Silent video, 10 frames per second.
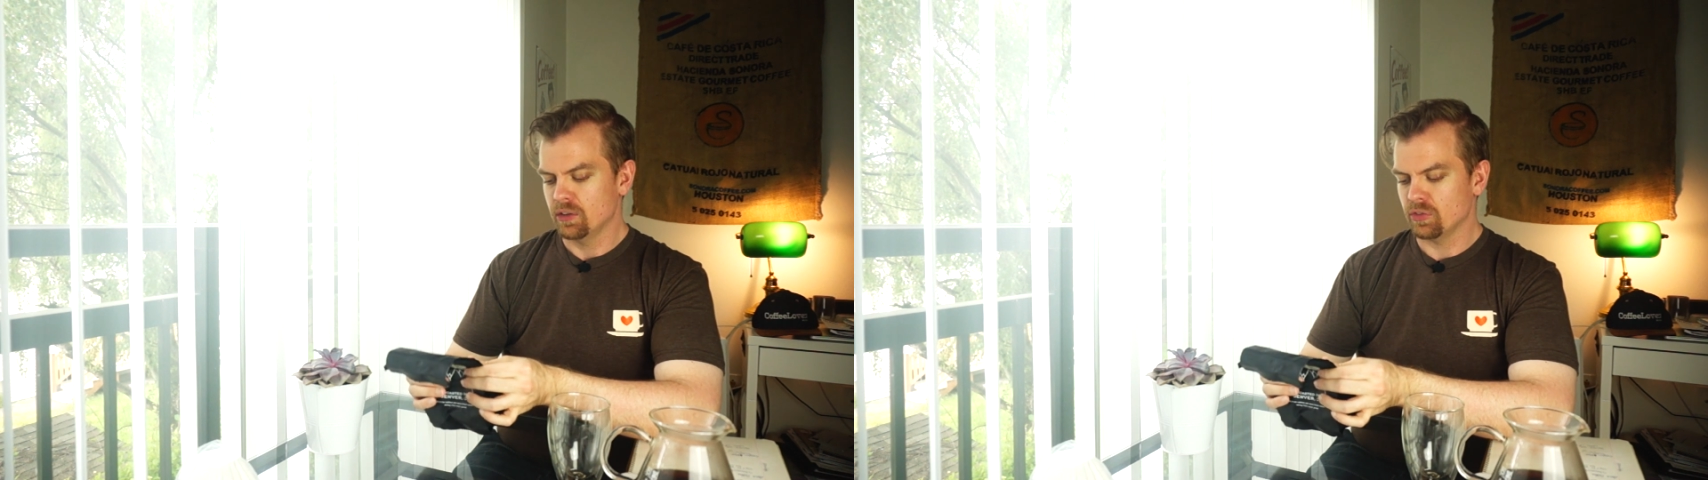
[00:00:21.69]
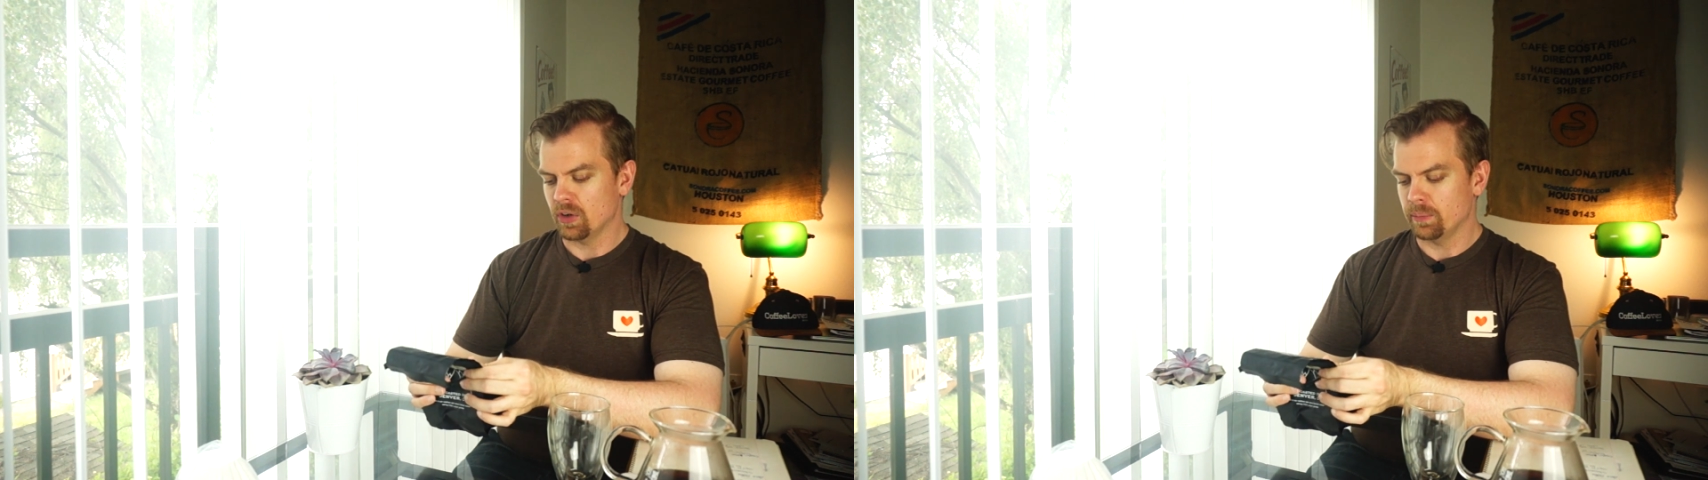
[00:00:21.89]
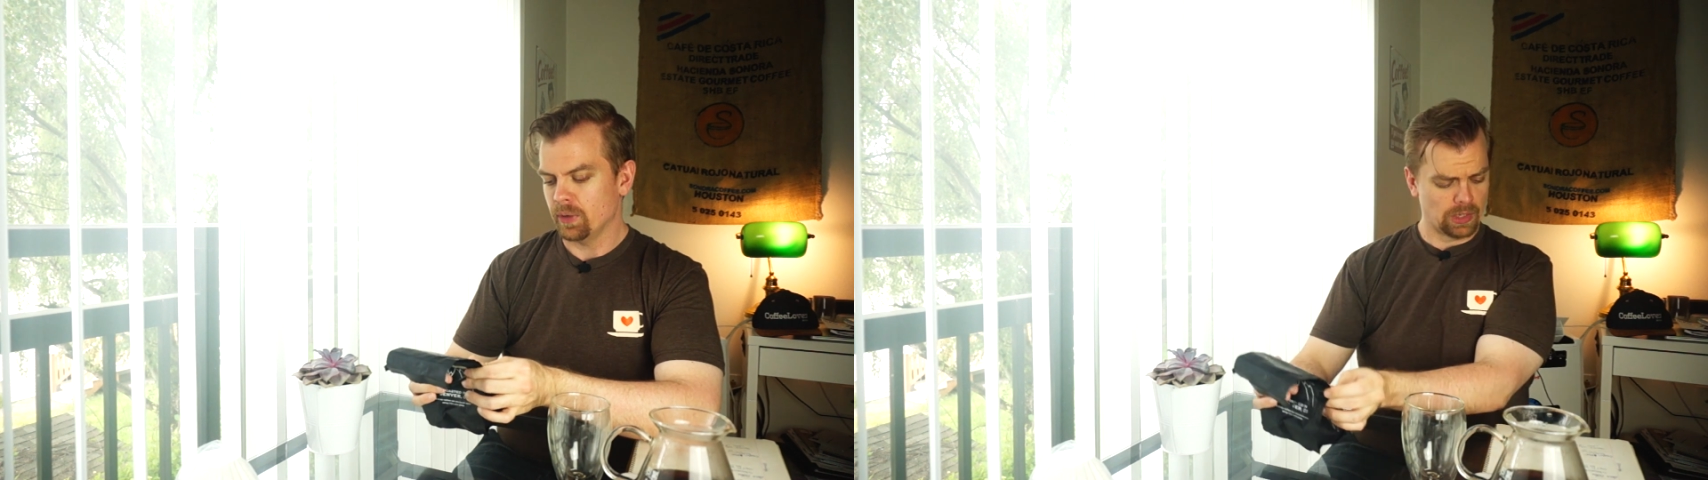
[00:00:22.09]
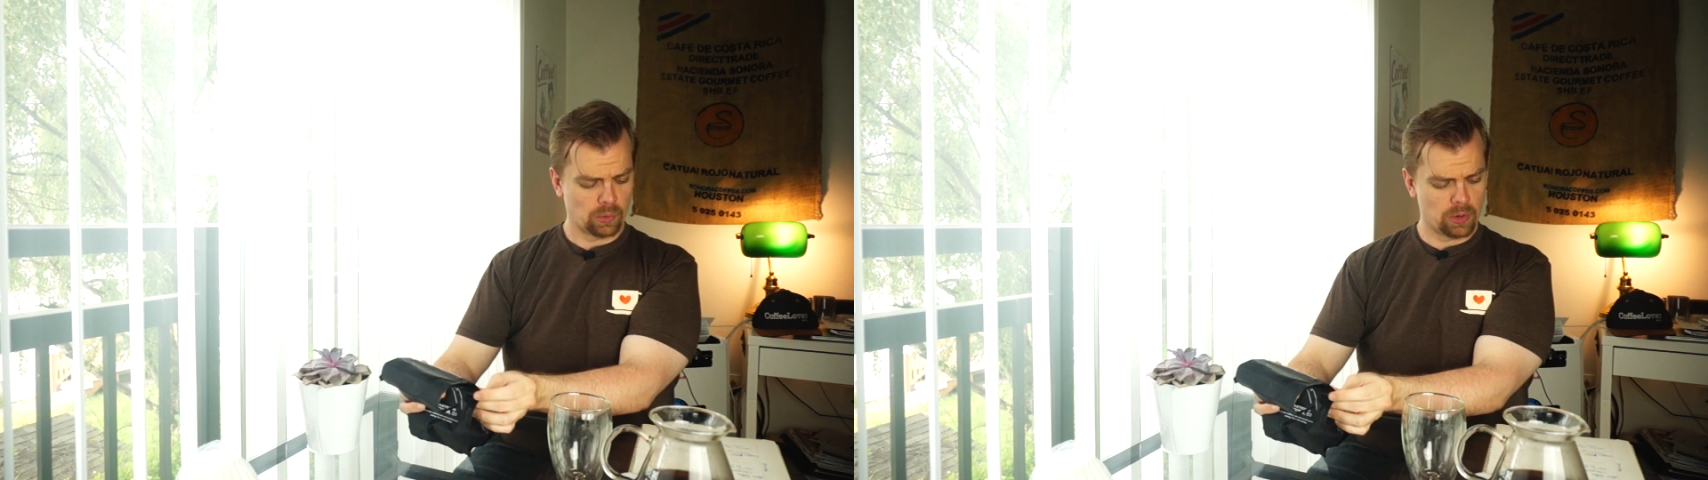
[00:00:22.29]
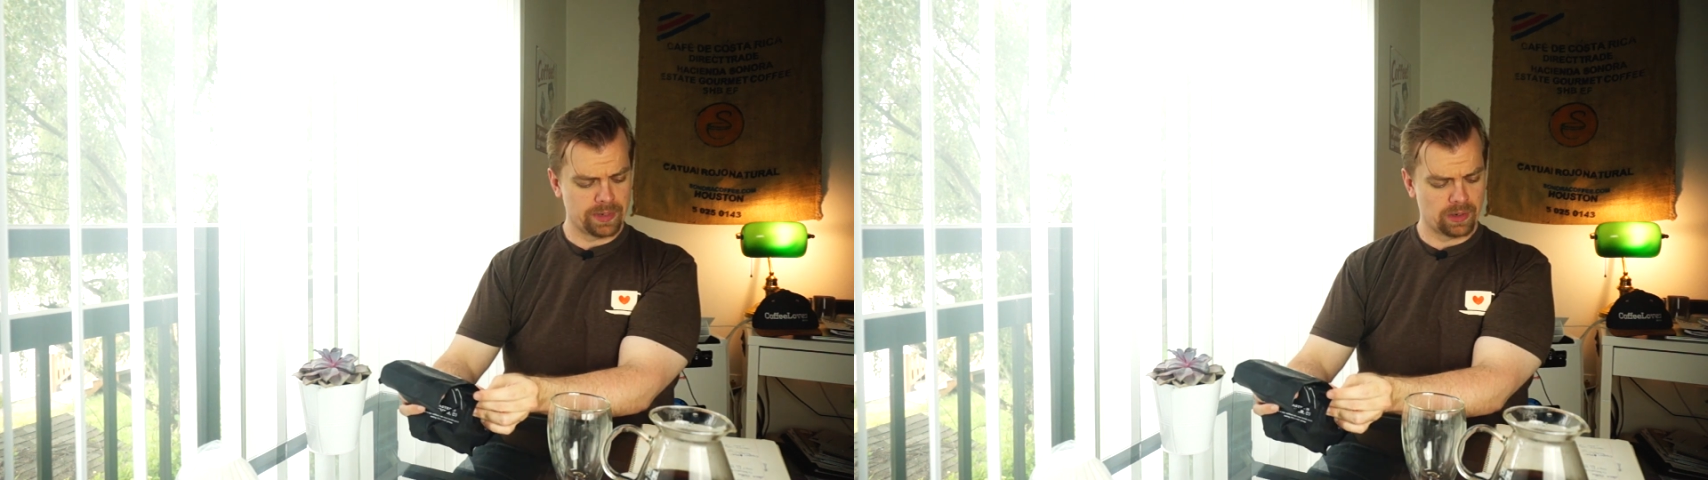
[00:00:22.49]
from the
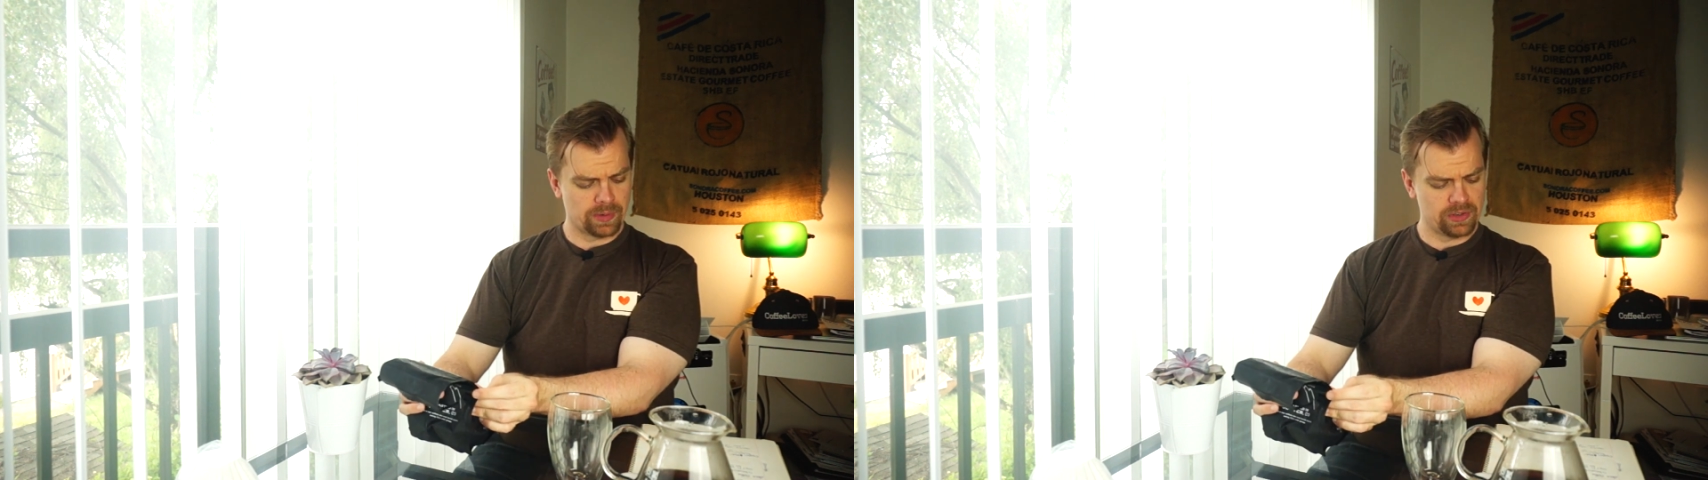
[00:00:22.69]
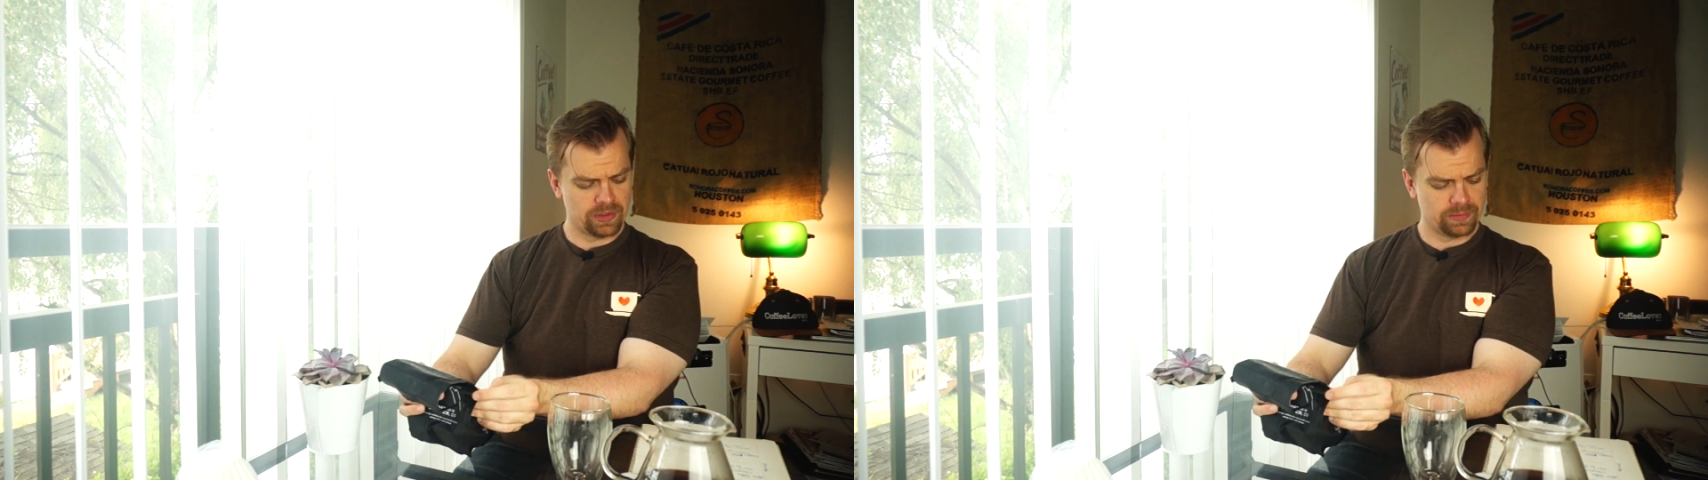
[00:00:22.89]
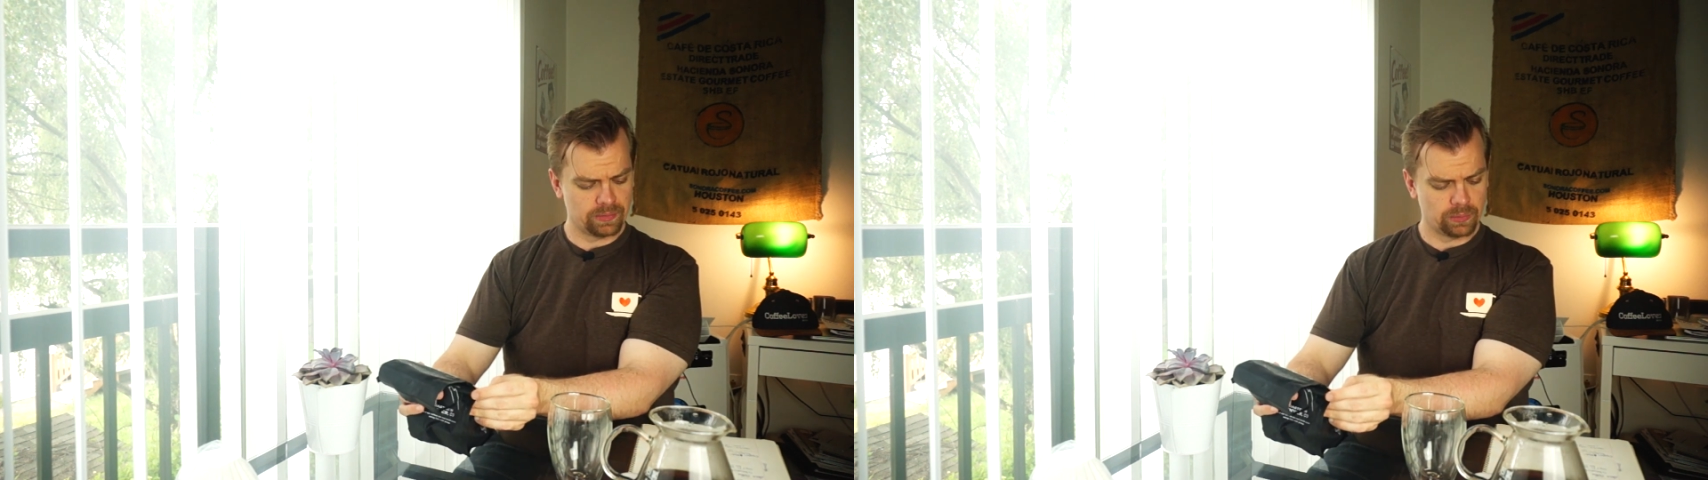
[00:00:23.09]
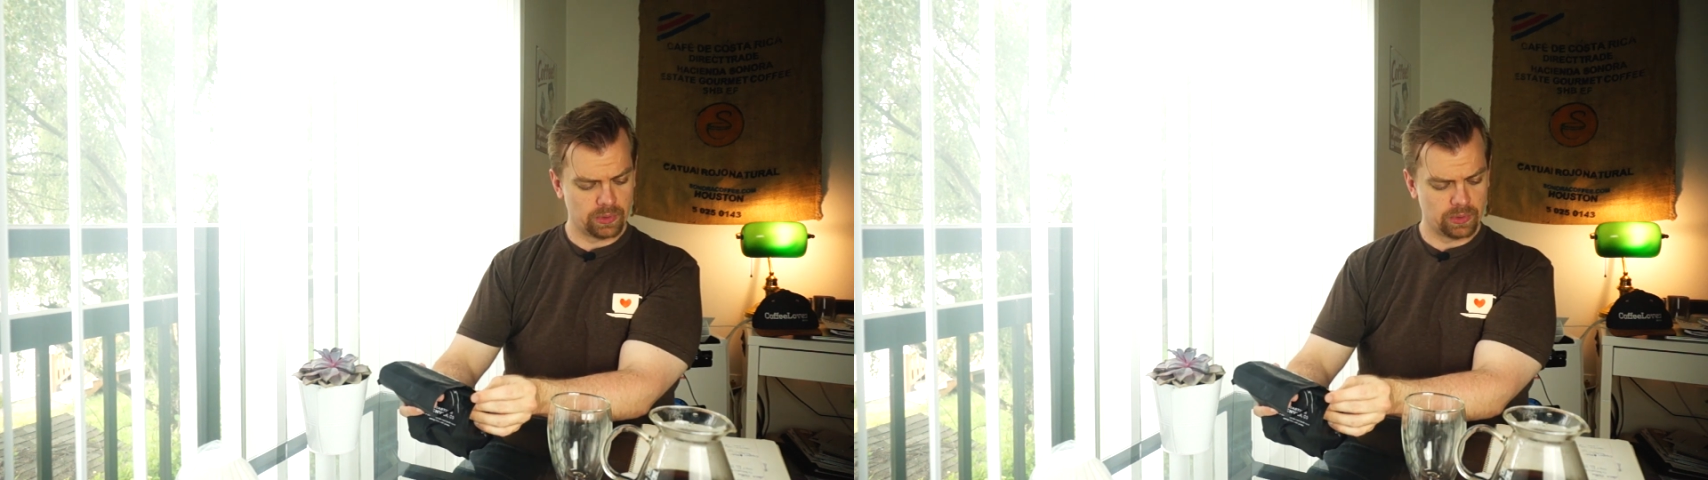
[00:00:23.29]
Oromia region,